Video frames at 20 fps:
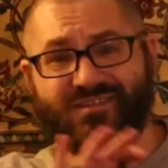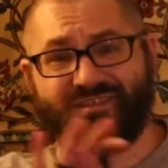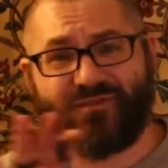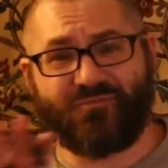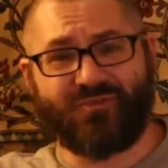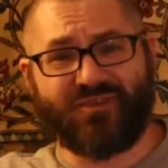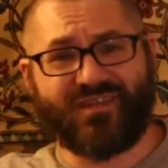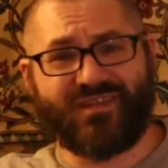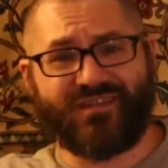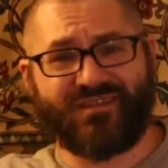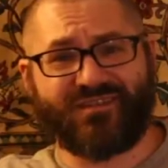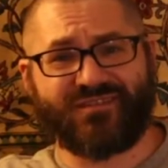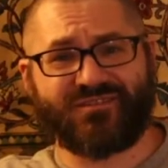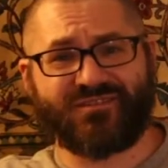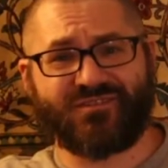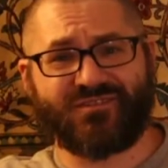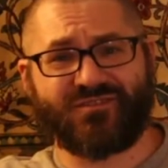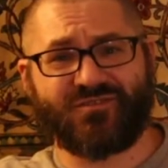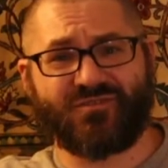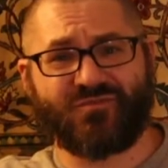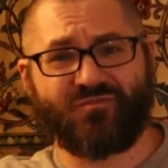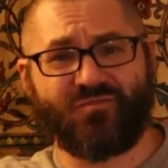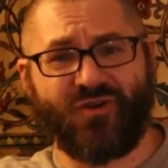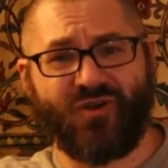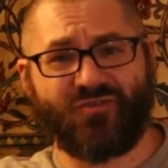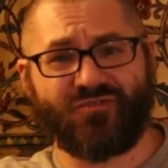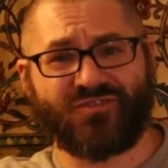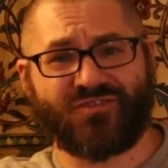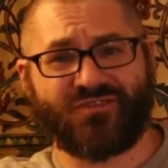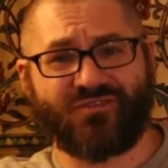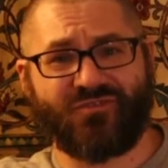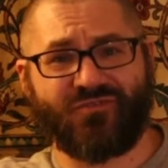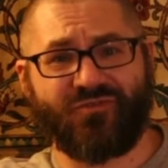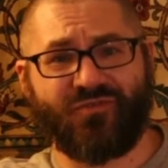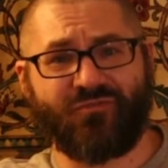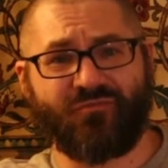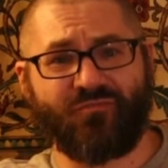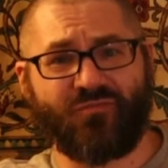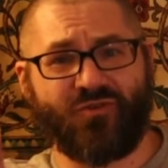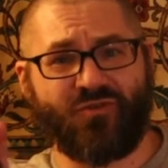then we get into Postal
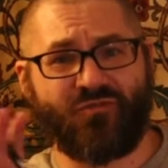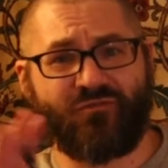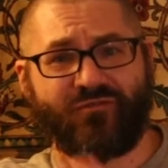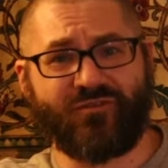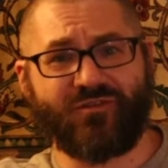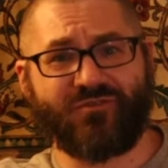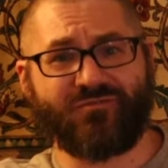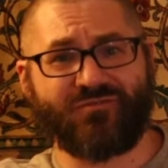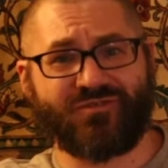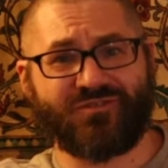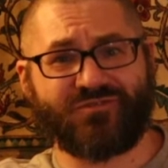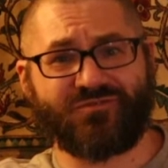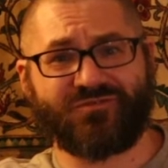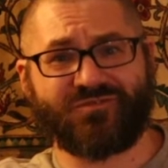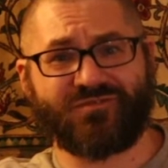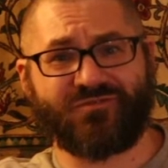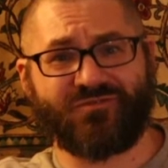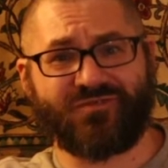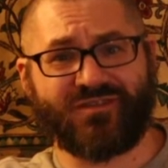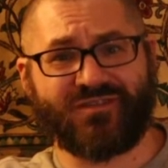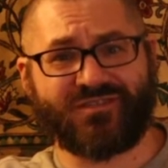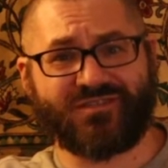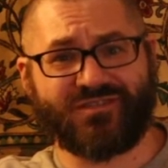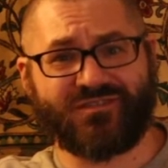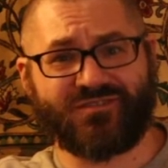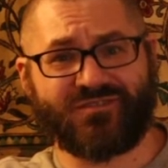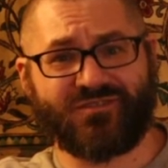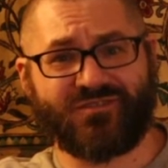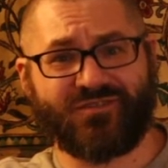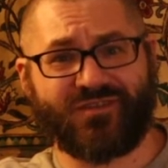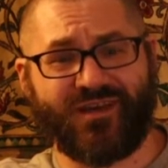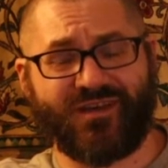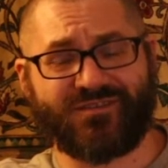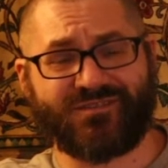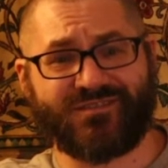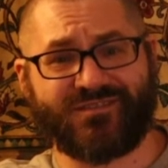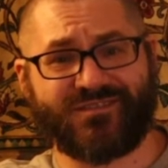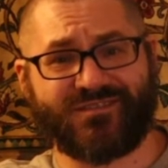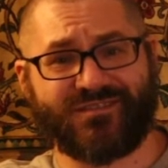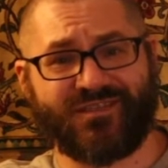the Movie, which was released in
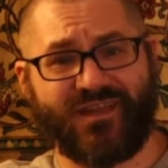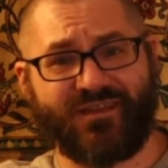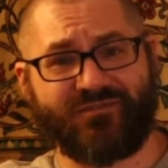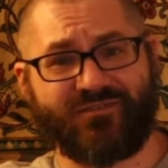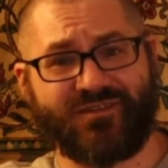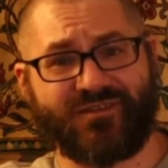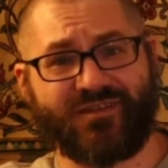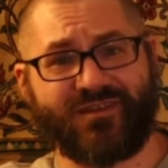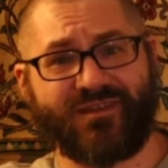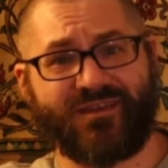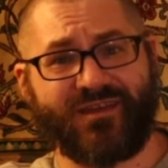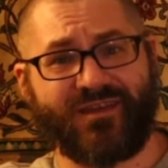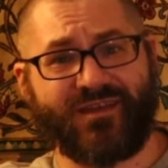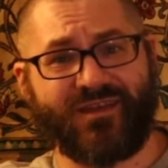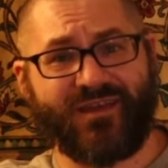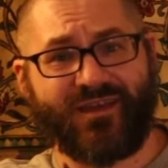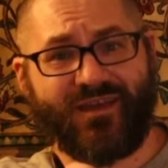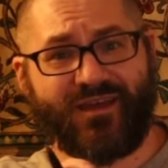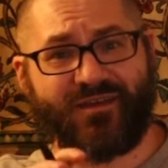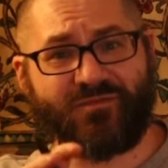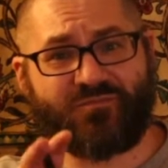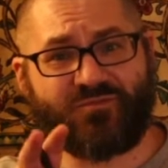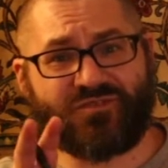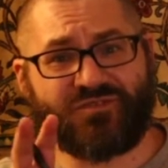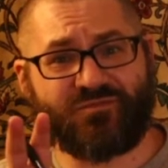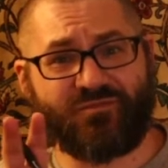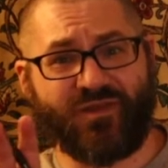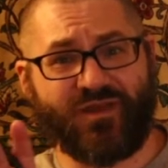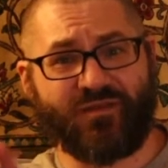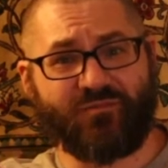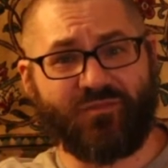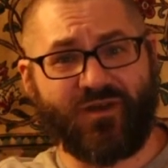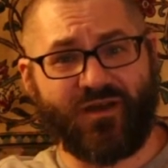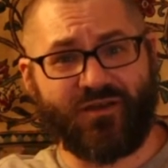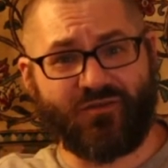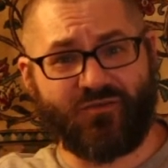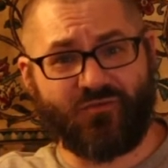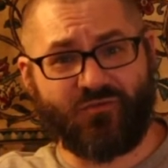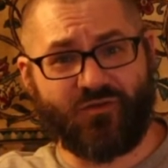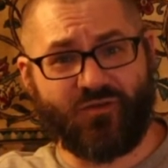2007 and was made by
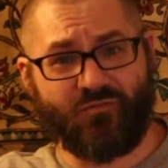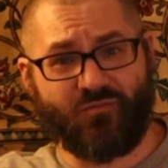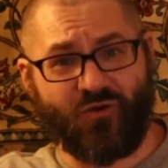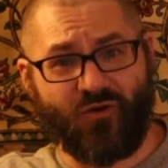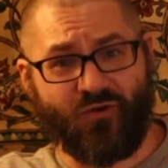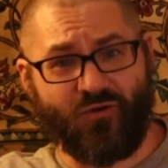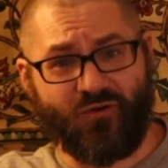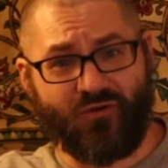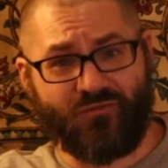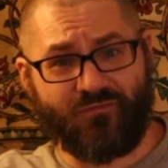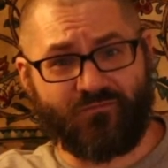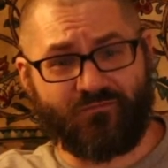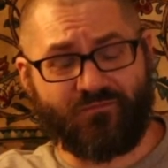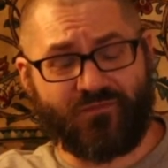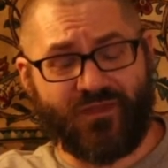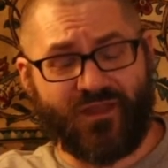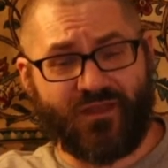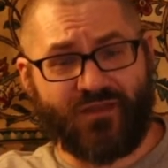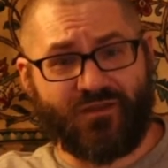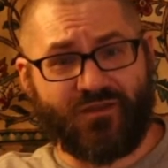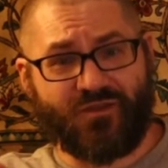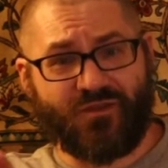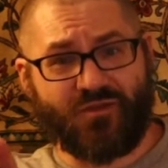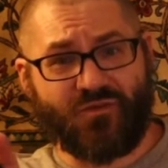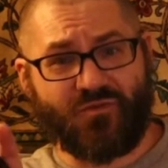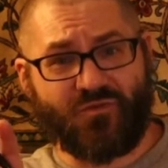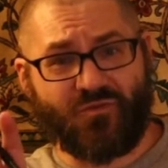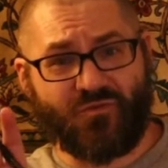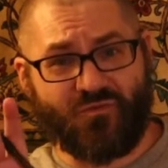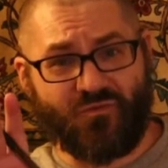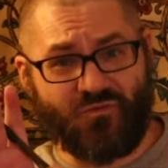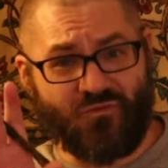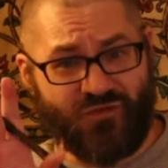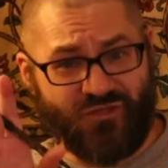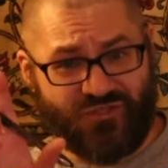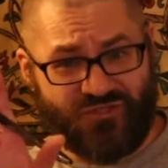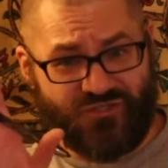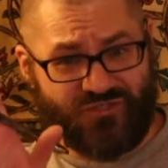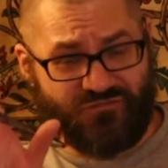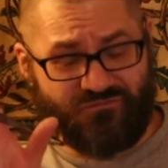Uwe Boll,
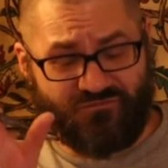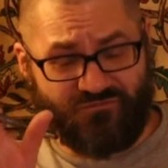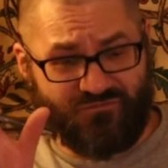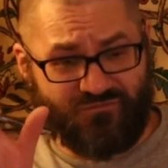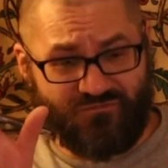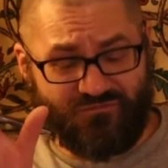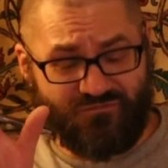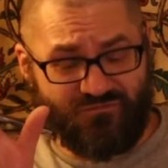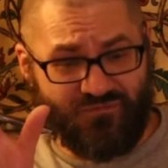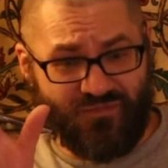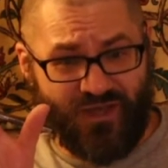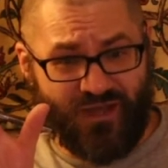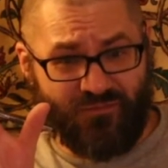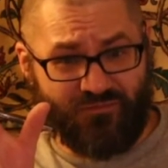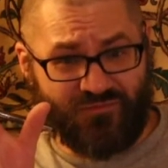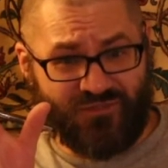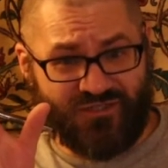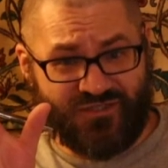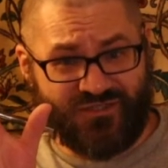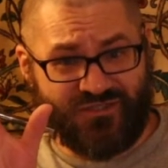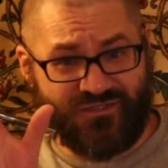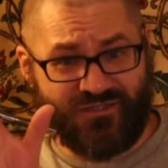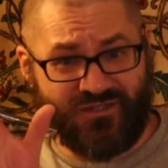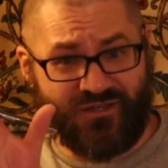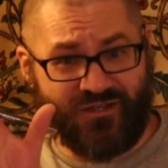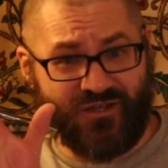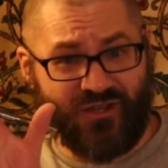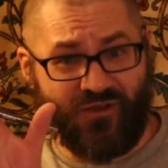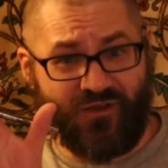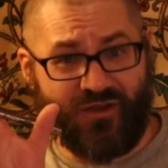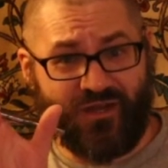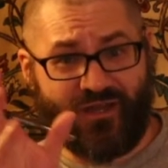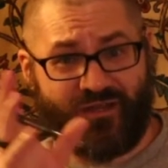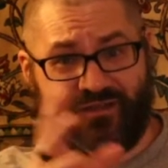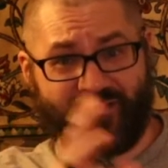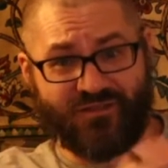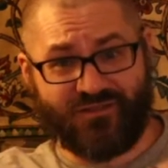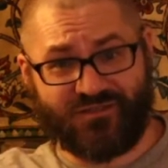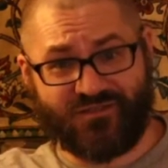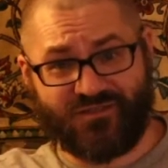which I'm just going to go ahead
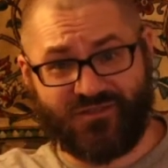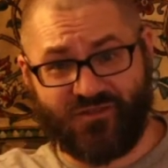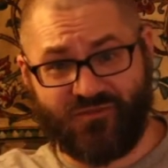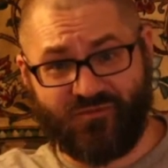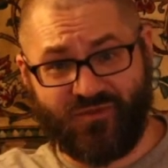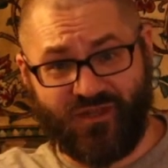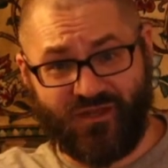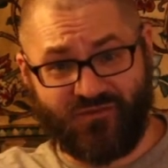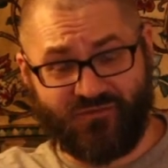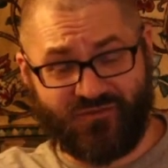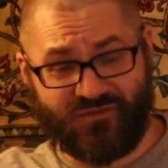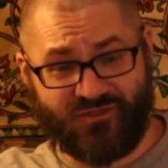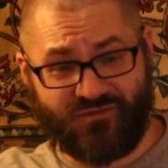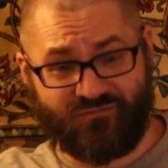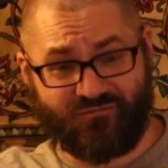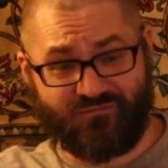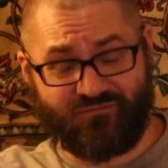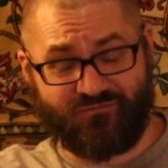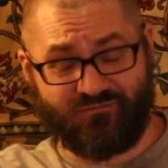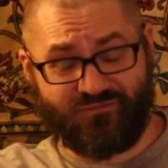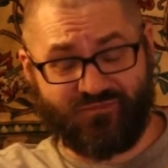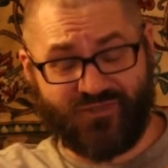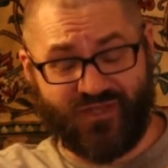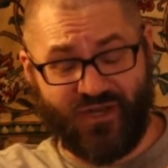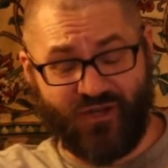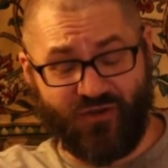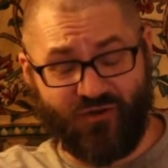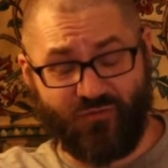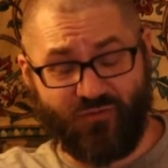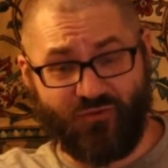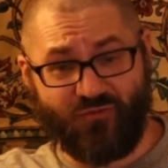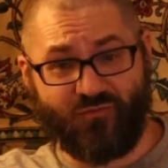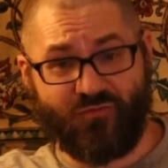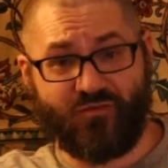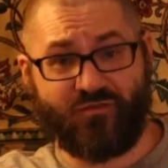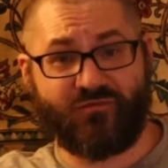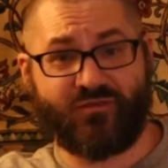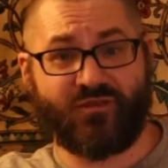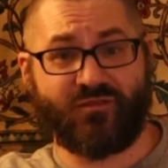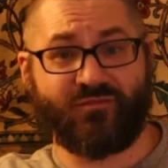and assume that it was a terrible
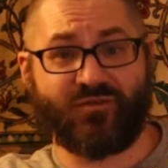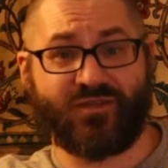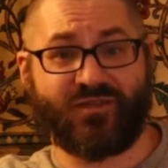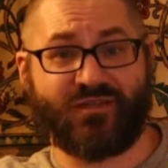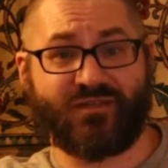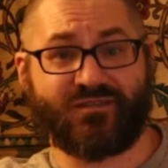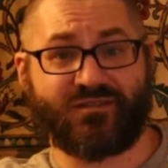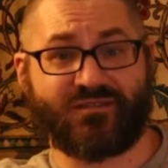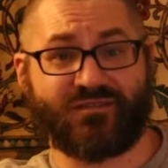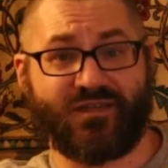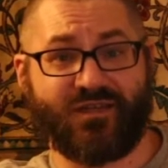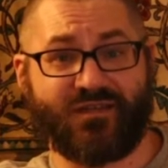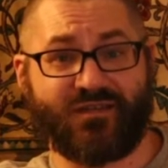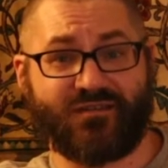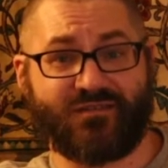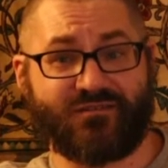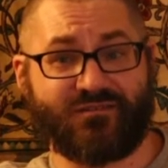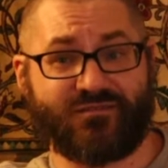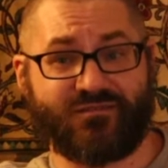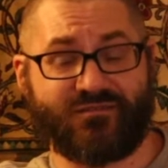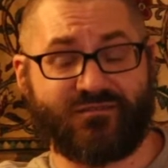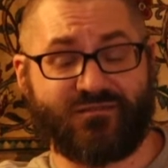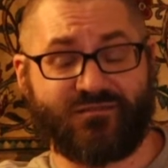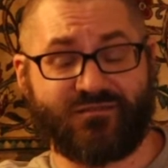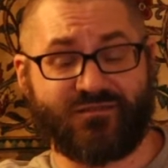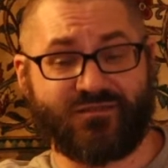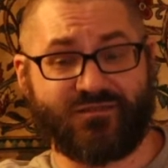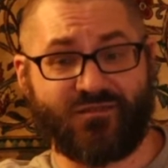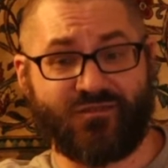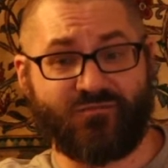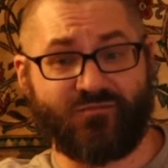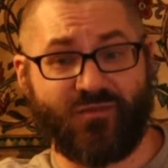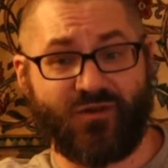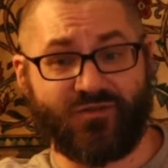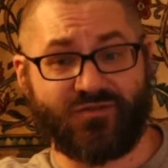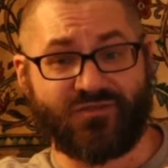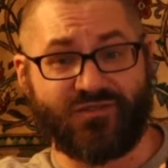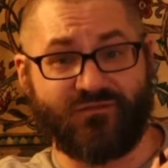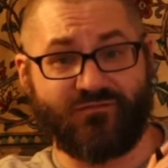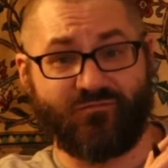movie because I assume
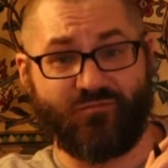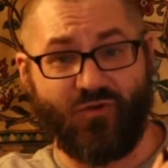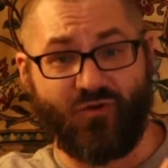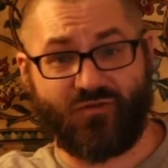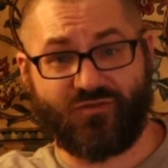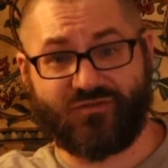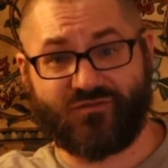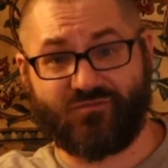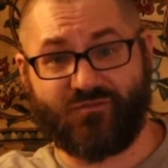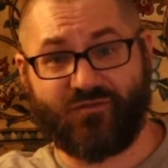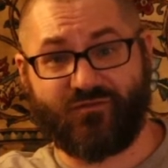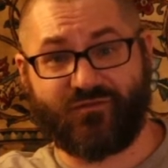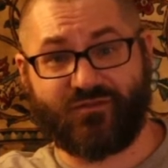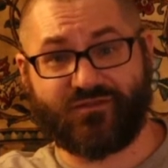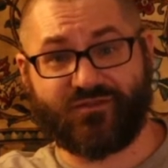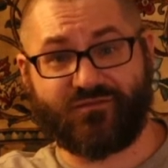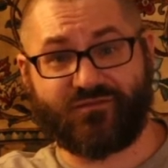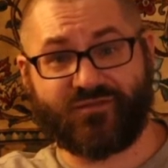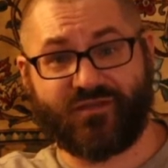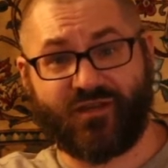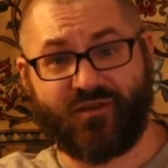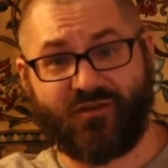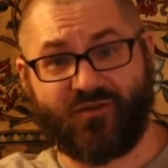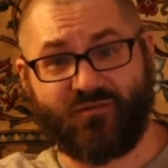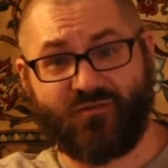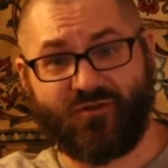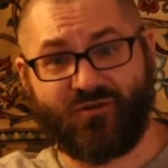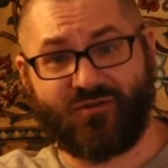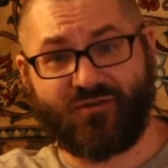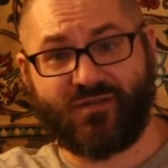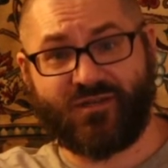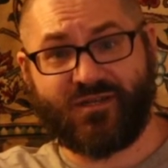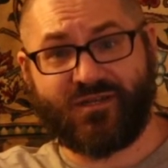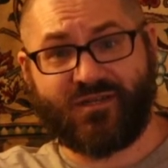most of Boll's movies are terrible.